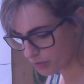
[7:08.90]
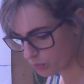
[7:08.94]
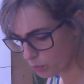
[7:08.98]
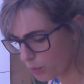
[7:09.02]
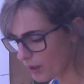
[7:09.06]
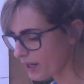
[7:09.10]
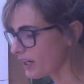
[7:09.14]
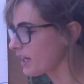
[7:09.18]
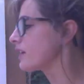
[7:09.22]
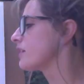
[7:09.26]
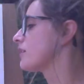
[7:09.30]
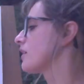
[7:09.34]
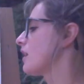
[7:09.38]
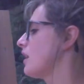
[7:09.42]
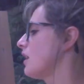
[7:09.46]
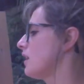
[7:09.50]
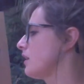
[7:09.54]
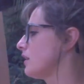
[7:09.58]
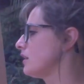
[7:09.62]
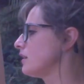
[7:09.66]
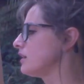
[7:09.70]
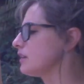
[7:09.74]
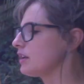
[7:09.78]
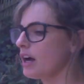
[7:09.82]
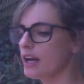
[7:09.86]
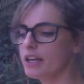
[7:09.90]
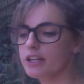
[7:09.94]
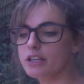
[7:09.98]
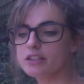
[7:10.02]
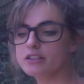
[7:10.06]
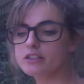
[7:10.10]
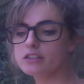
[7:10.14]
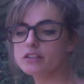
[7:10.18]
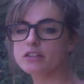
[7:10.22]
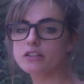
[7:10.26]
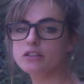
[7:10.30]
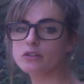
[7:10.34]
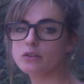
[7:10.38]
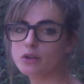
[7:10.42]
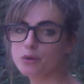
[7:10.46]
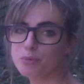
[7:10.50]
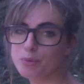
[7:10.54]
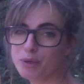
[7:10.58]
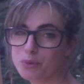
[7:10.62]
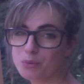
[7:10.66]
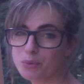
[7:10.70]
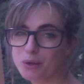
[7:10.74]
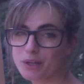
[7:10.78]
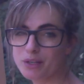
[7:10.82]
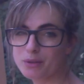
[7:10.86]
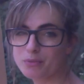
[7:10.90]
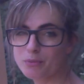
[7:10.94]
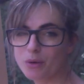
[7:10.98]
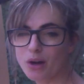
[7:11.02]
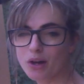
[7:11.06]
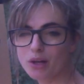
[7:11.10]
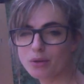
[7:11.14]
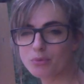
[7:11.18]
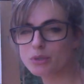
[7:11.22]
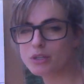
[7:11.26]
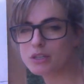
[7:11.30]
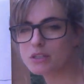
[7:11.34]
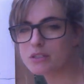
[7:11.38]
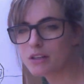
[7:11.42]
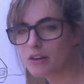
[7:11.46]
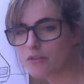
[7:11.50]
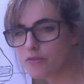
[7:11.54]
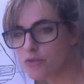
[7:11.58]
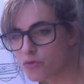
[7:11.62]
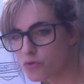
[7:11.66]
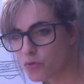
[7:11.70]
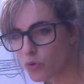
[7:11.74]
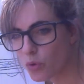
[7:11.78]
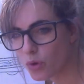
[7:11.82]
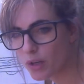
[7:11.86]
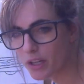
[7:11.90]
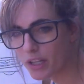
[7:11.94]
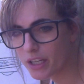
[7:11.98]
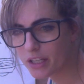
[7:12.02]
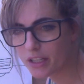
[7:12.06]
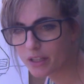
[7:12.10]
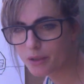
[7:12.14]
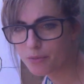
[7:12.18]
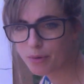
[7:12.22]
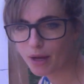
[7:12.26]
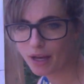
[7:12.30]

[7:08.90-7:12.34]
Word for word: a wicked colour. Like, it's going to look a bit weird, mine, because I've drawn it in